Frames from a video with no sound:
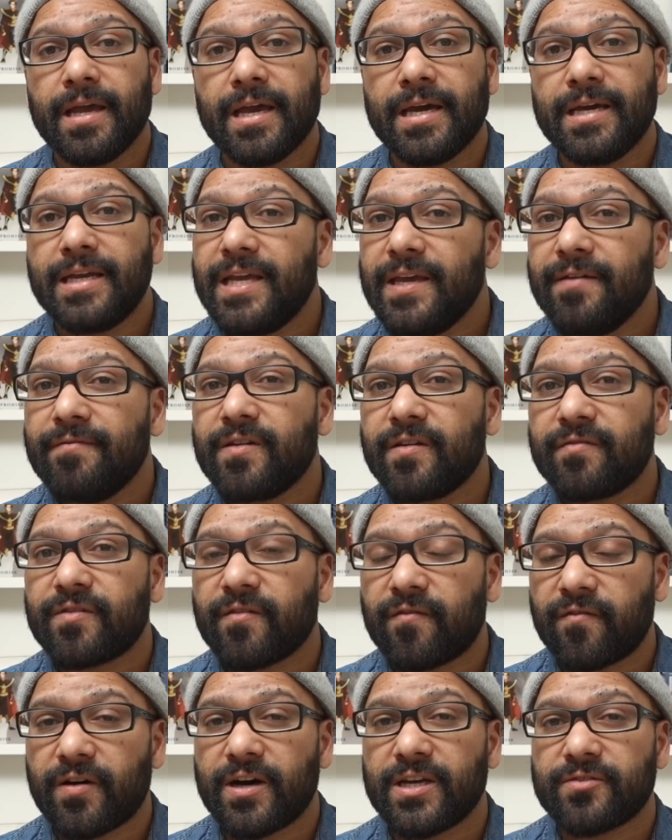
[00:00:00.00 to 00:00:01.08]
and even if the
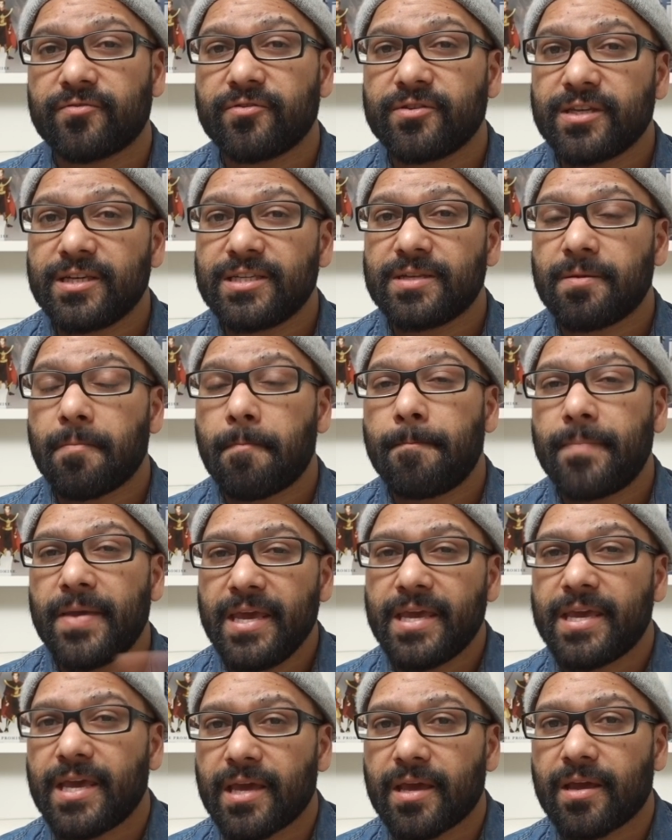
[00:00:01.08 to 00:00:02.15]
phosphorus isn't
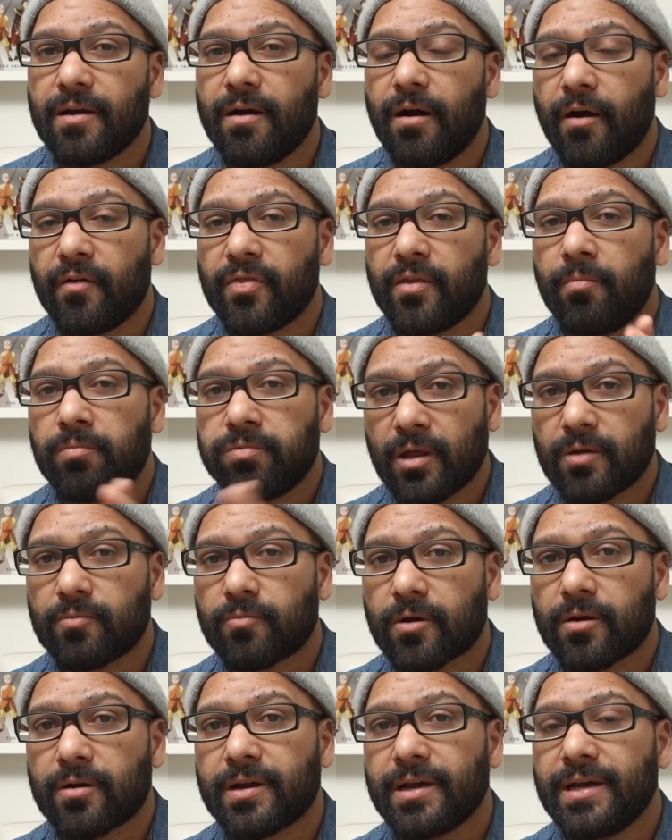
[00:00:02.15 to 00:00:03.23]
peaking on the blood
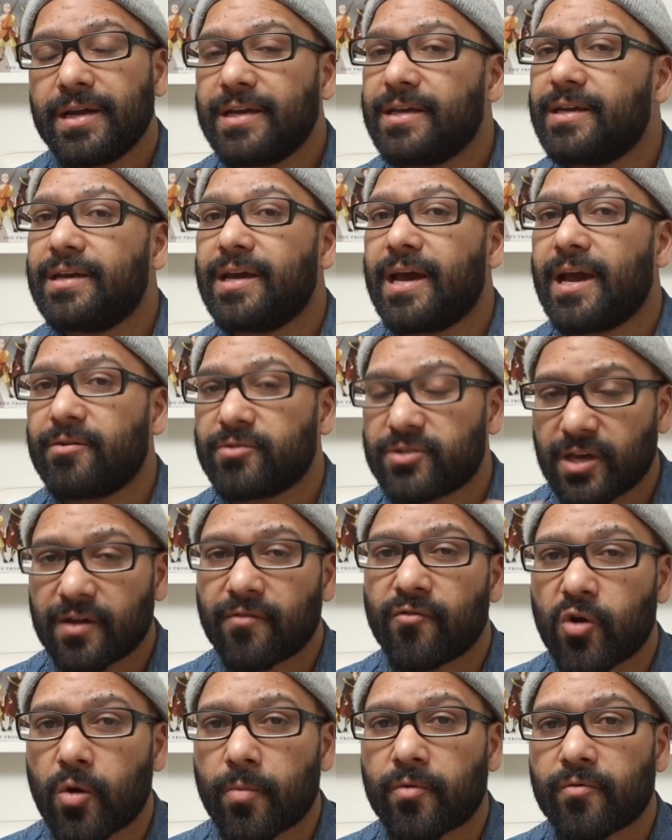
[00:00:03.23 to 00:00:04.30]
work outside
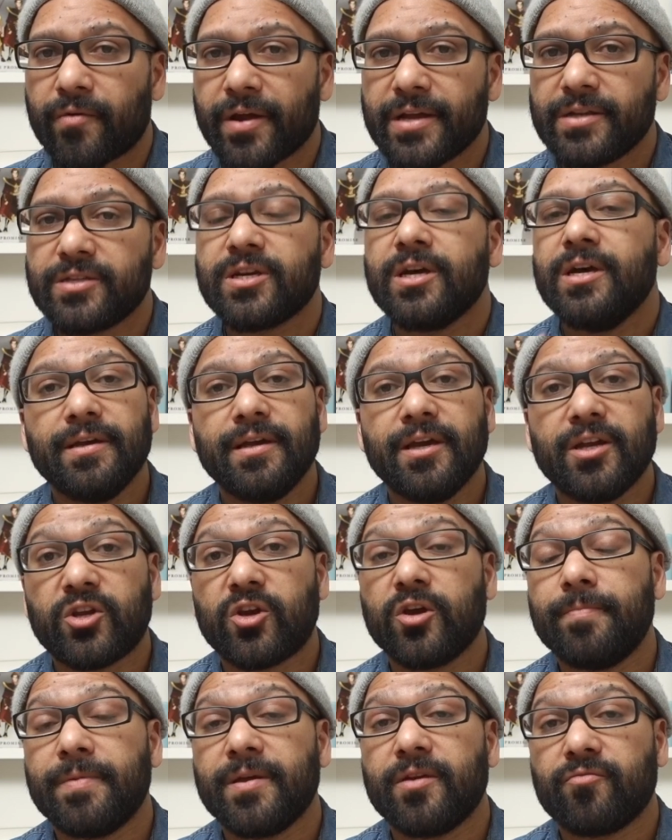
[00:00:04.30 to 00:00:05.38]
of normal range, it
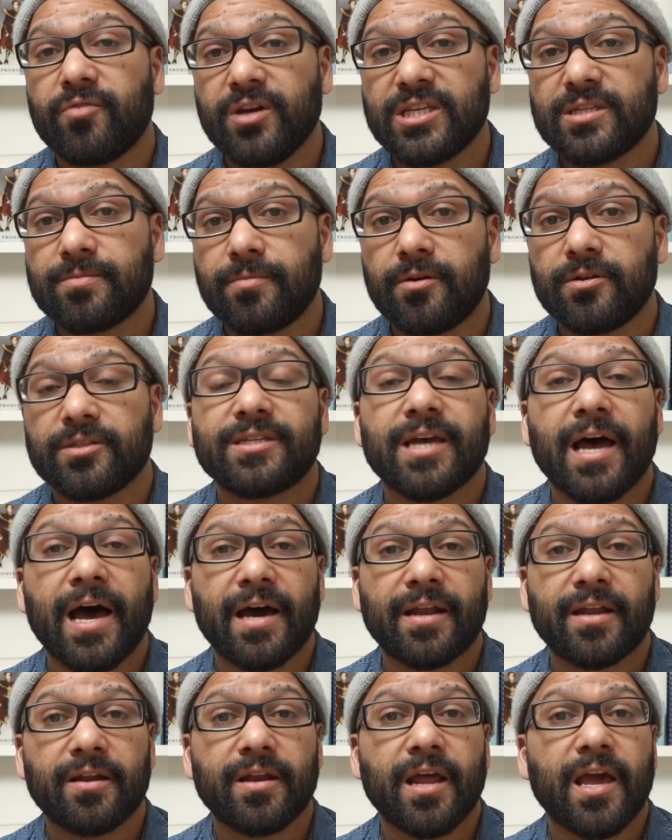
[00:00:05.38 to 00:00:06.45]
could be reasonable to
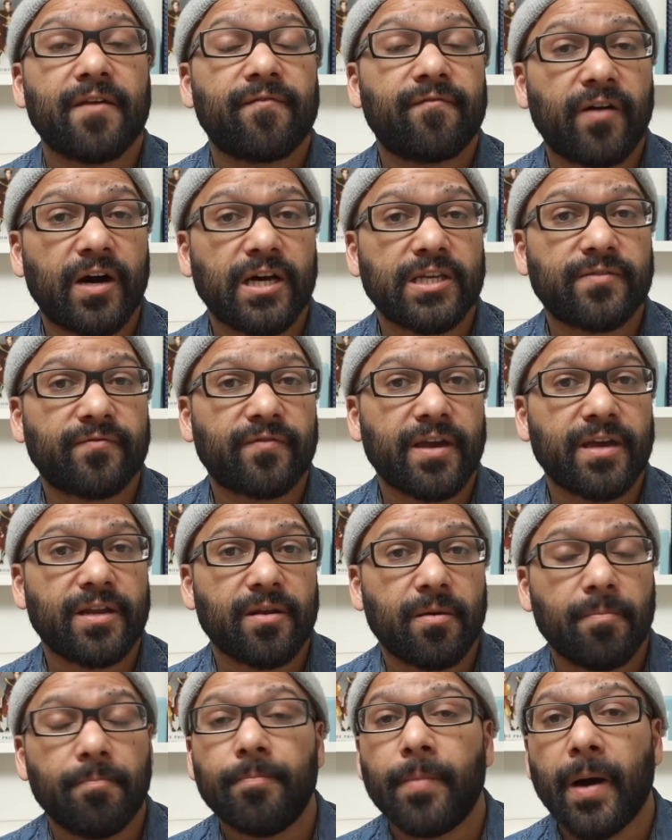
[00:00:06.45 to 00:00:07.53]
add in a
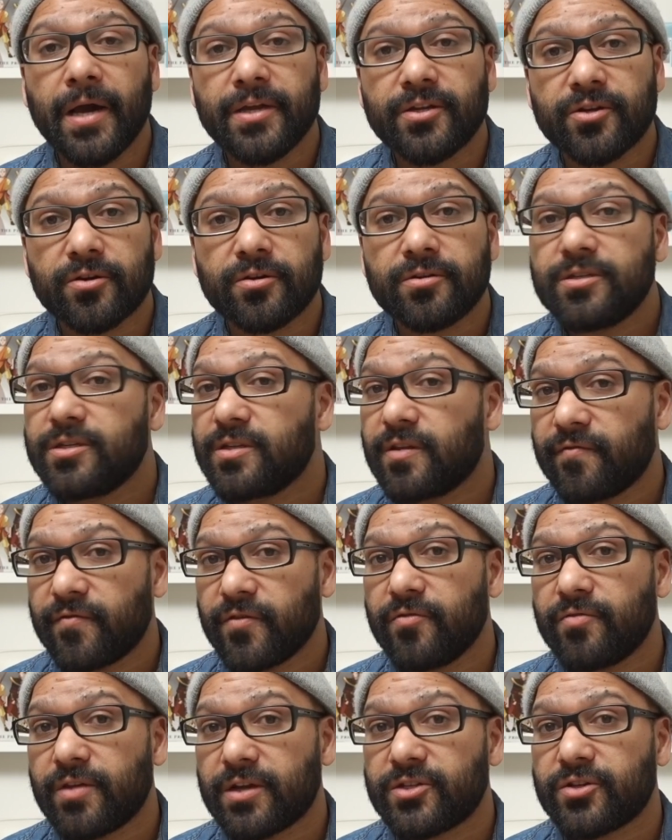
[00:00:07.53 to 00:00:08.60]
phosphate binder to the
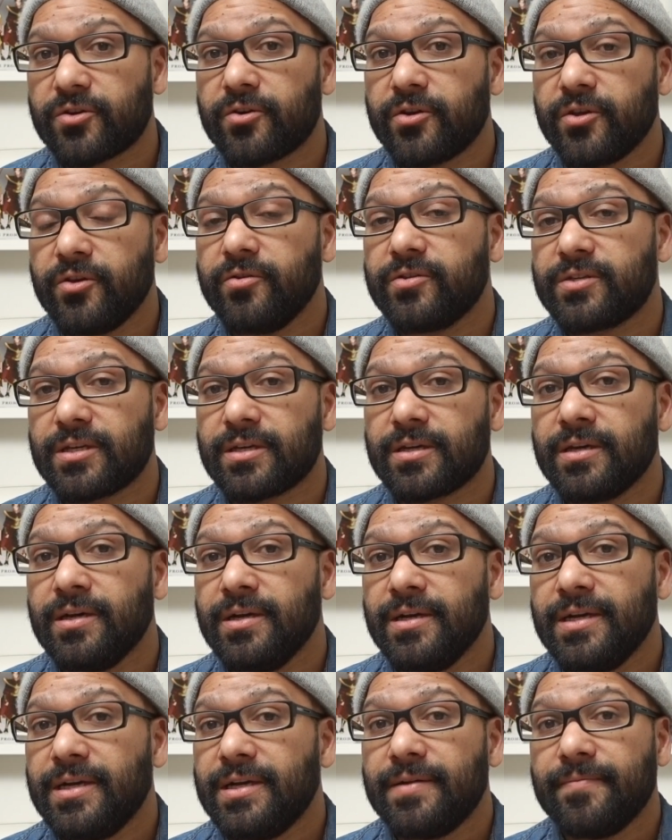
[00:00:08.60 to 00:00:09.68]
food that you're using
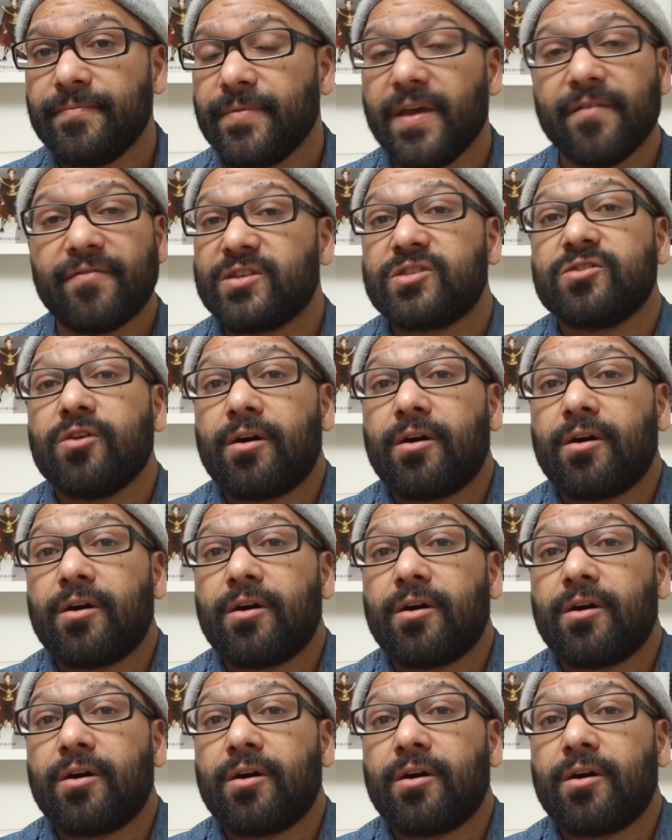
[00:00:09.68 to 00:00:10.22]
if it's